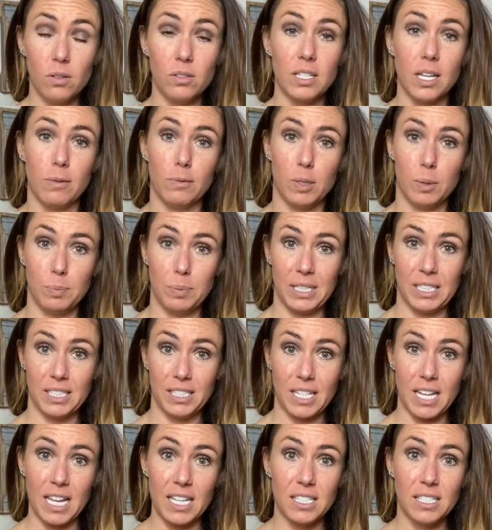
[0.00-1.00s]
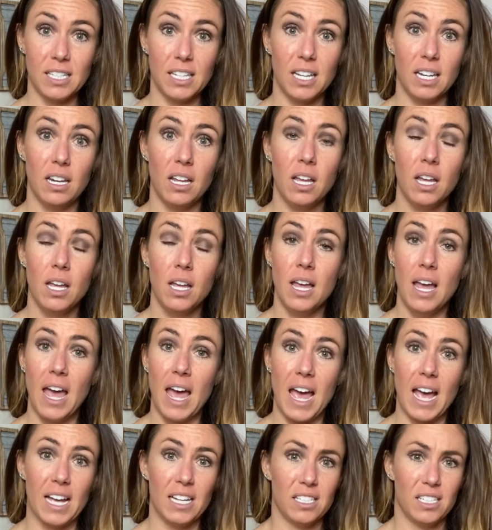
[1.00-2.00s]
I was being tested
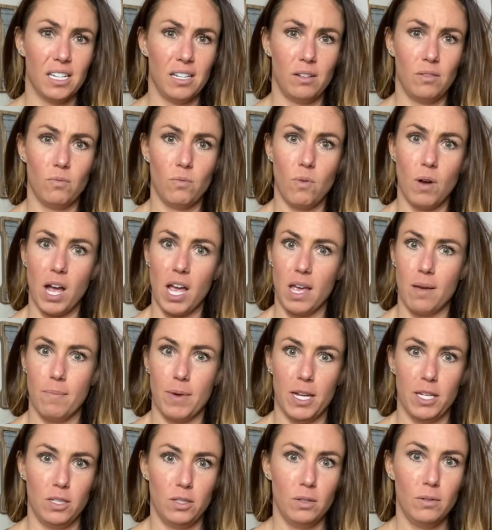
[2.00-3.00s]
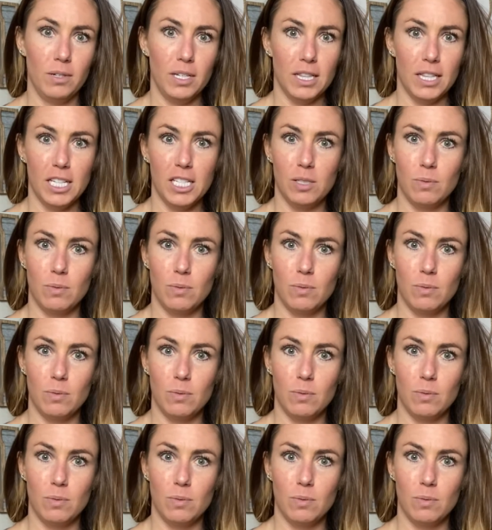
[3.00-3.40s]
asking, why am I doing this?